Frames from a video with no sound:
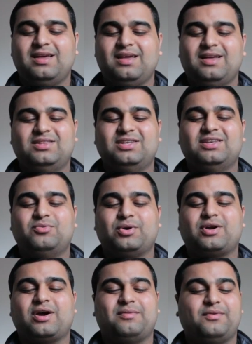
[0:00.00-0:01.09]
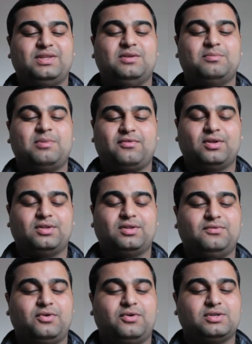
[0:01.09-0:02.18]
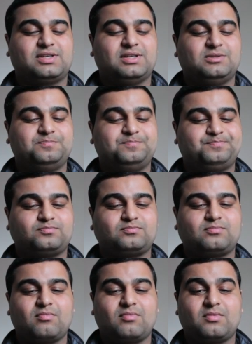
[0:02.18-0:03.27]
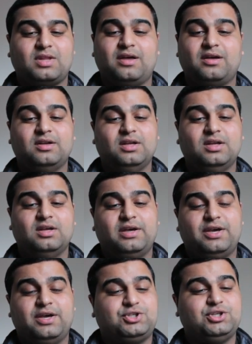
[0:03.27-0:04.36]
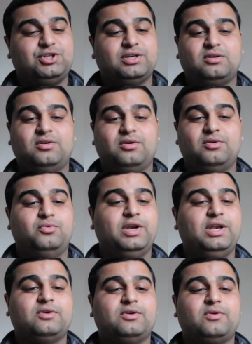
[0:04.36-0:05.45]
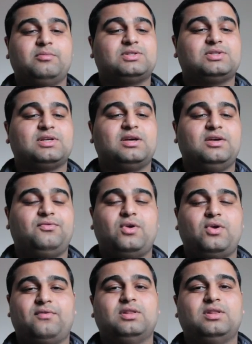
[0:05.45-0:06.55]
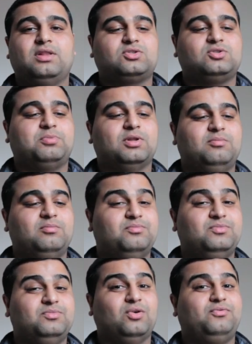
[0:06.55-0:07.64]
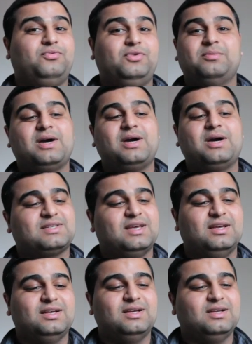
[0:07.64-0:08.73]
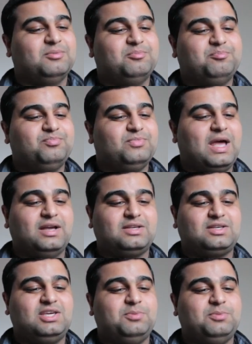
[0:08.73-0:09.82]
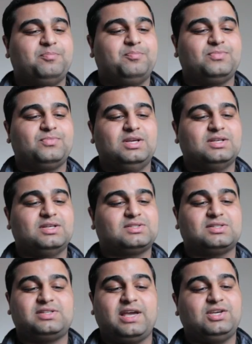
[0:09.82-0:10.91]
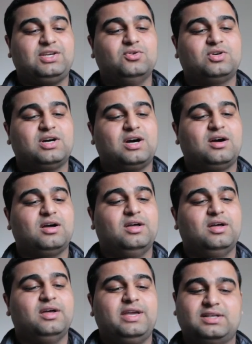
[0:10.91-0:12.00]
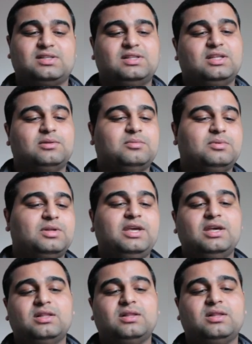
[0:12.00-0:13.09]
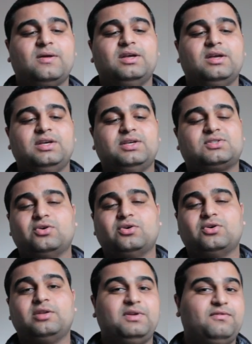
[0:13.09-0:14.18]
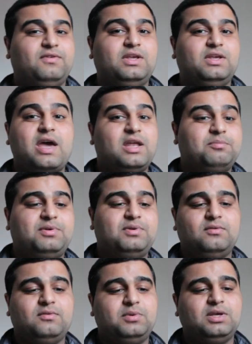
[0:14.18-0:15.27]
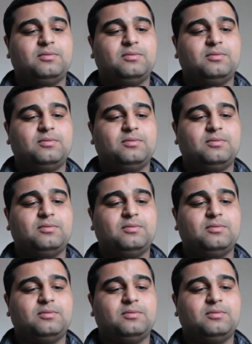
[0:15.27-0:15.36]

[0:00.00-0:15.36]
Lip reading: the recovery debuff on the first skill. Yeah, Ashir, really great monster. If you have the luck to pull him, don't feed him, guys. Keep him. He's a tanky Nuka. He has a little heal. He's good in PvE and PvP.